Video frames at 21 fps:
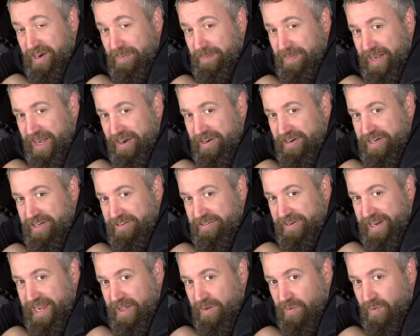our power and
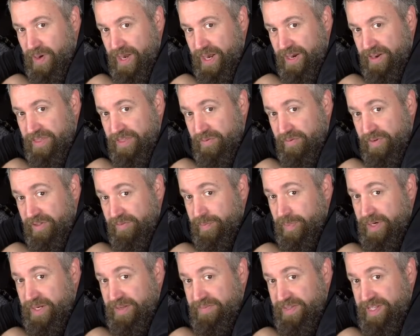ground wire that we've
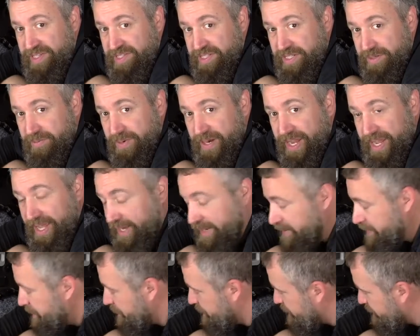previously ran.